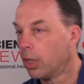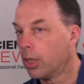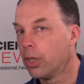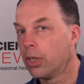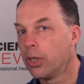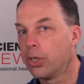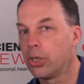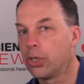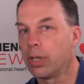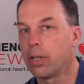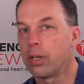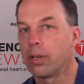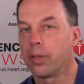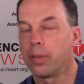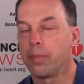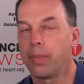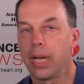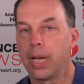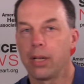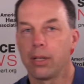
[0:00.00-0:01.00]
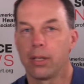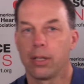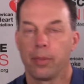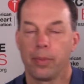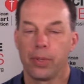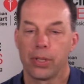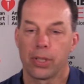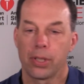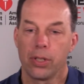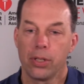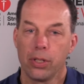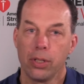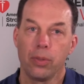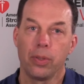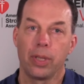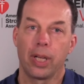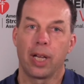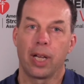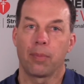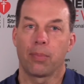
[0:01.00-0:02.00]
Sure. The BioHub is a new
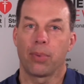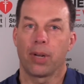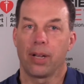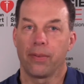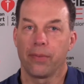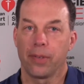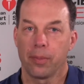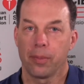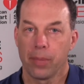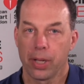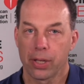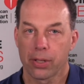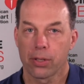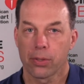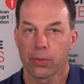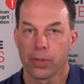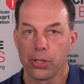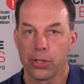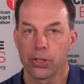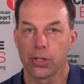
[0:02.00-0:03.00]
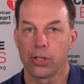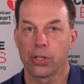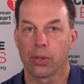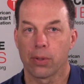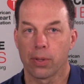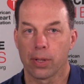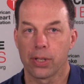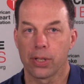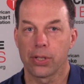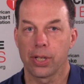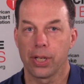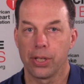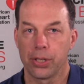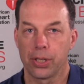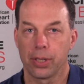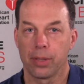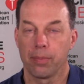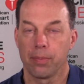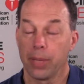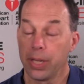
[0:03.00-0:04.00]
nonprofit medical research
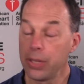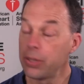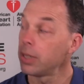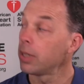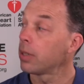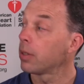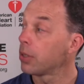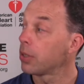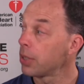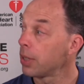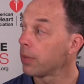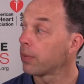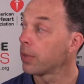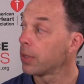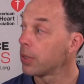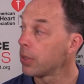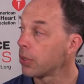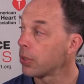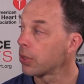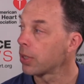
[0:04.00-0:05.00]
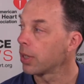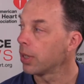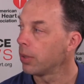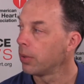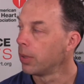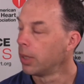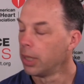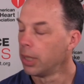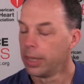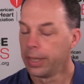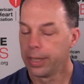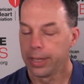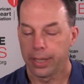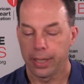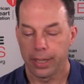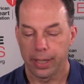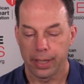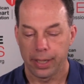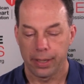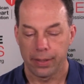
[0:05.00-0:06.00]
organization based here in San Francisco,
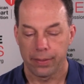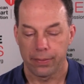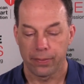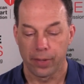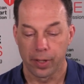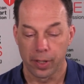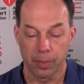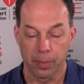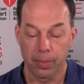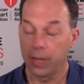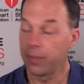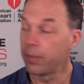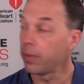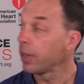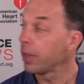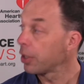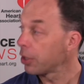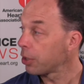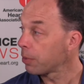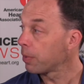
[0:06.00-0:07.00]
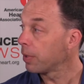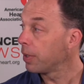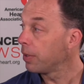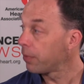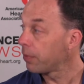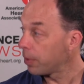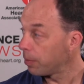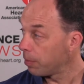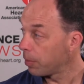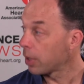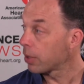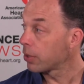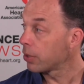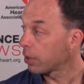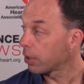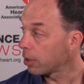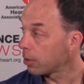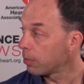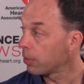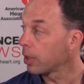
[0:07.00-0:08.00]
funded by philanthropy from Mark
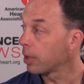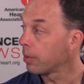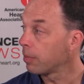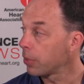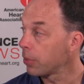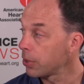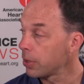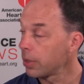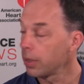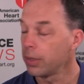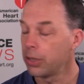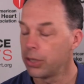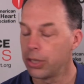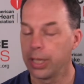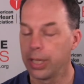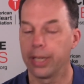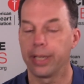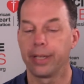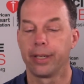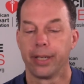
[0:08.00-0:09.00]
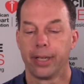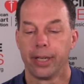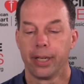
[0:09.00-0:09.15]
Zuckerberg and Priscilla Chan.